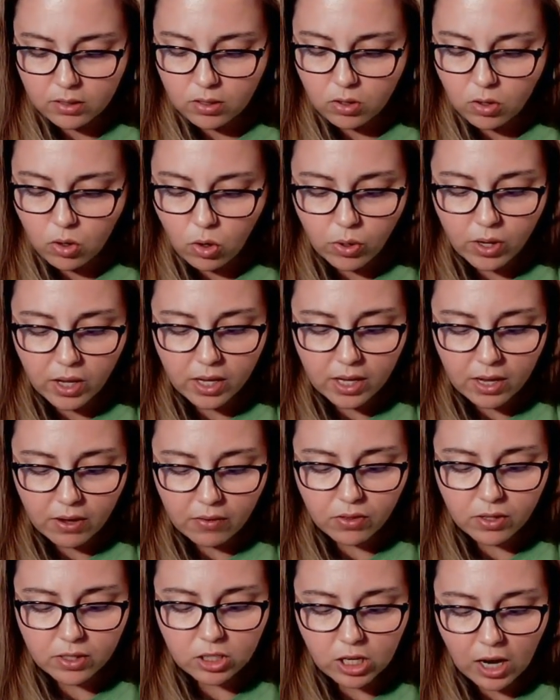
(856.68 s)
who can give
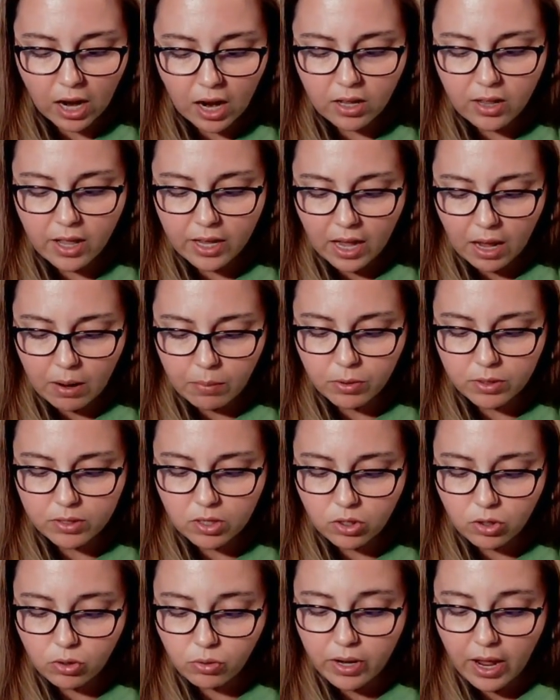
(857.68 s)
the childlike empress a
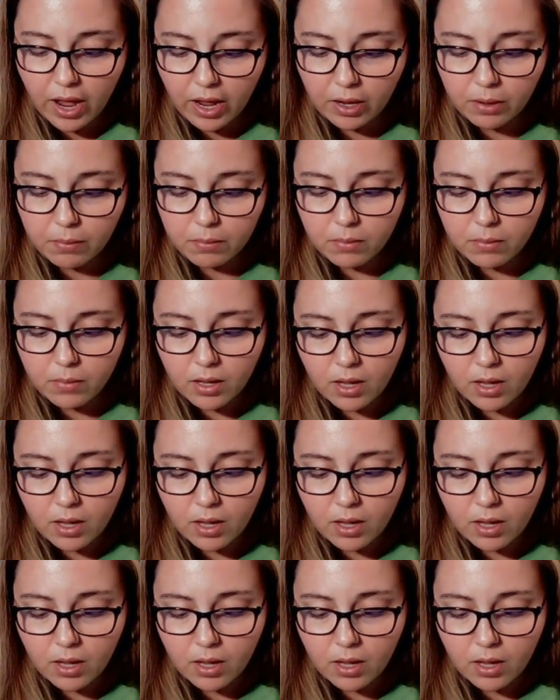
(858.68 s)
new name.